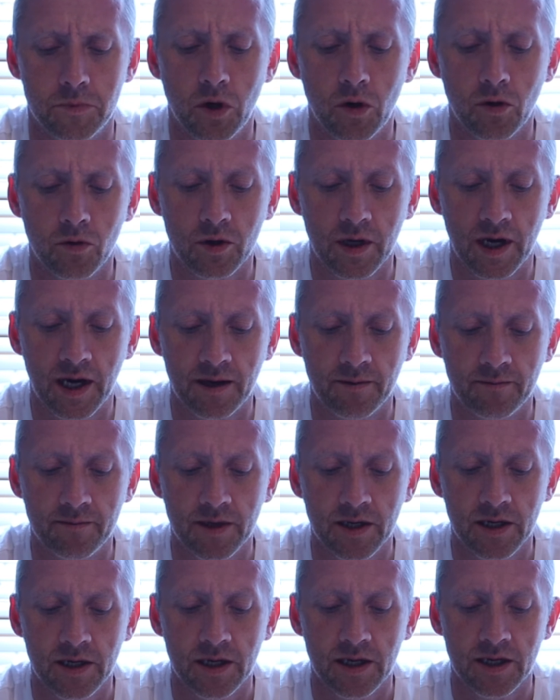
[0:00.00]
Okay,
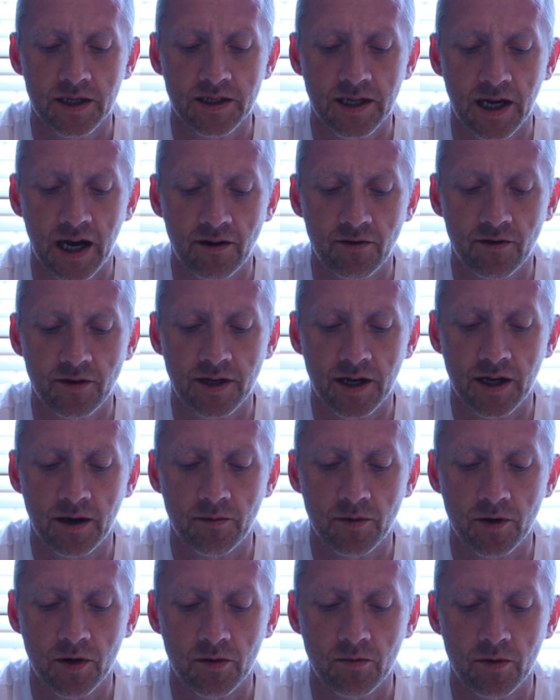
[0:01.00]
Tyrunt and
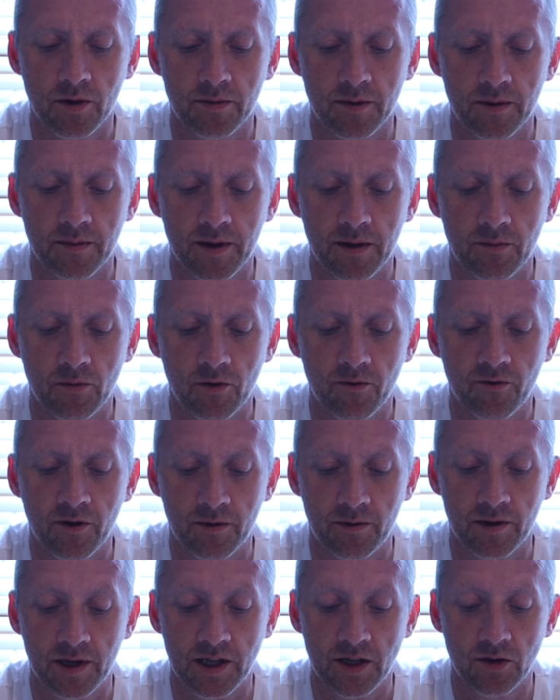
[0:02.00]
Amaura will be appearing more
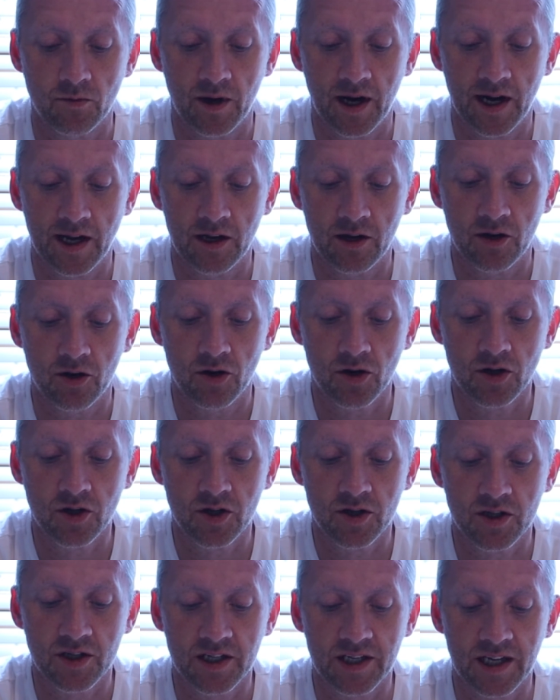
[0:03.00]
frequently in the wild. Look to
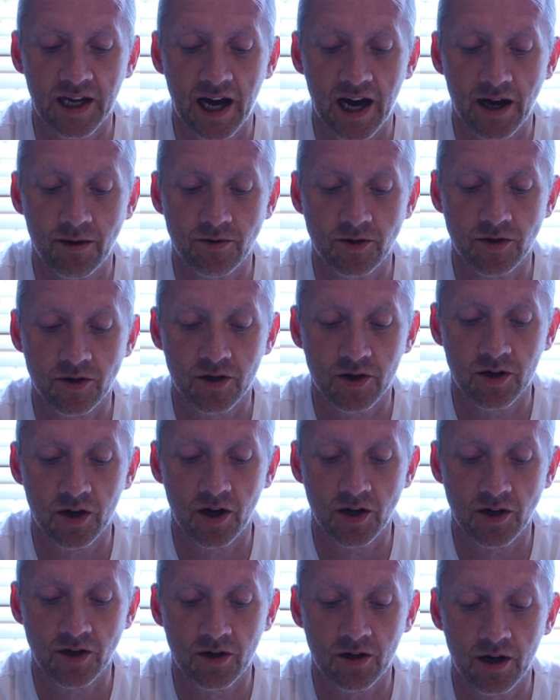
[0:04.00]
the sky when you
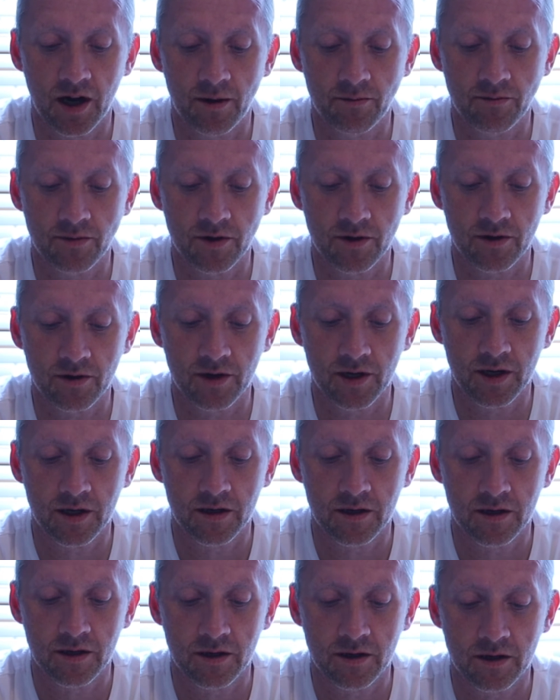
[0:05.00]
encounter Amaura,
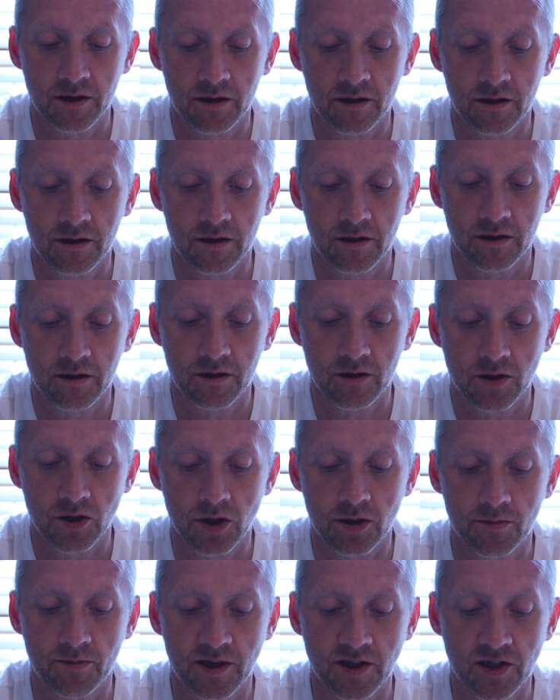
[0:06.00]

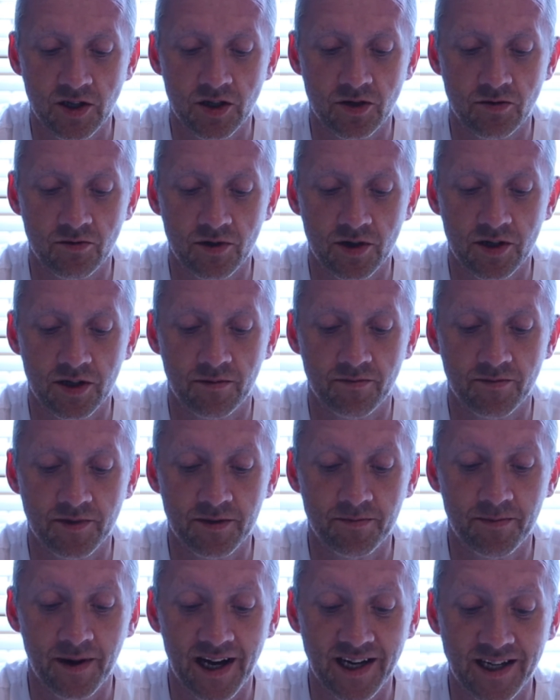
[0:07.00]
You might just notice something
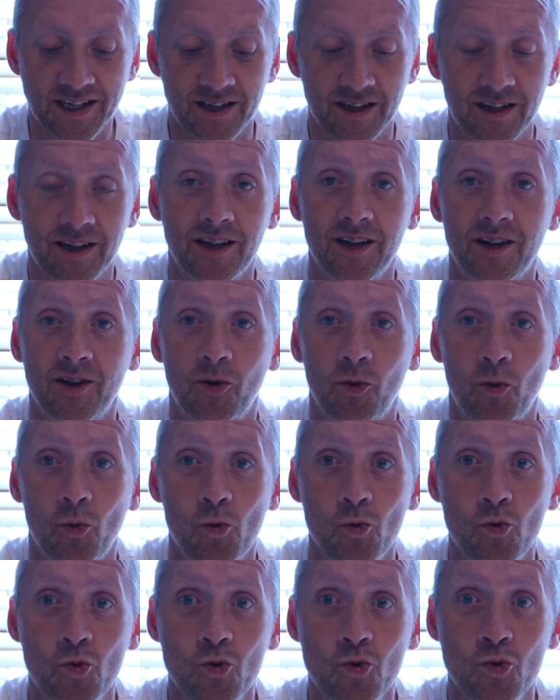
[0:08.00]
special.
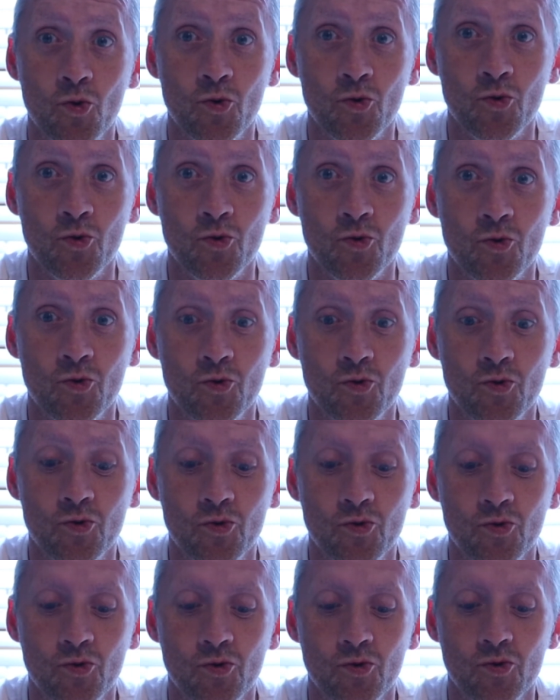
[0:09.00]

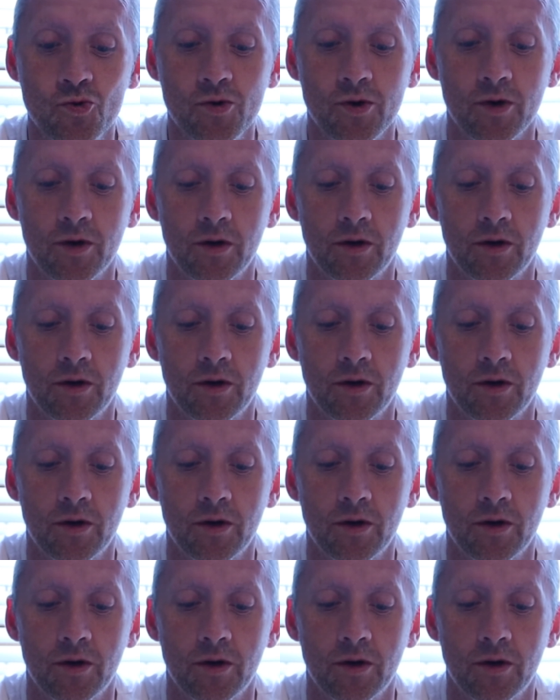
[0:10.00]
Ooh.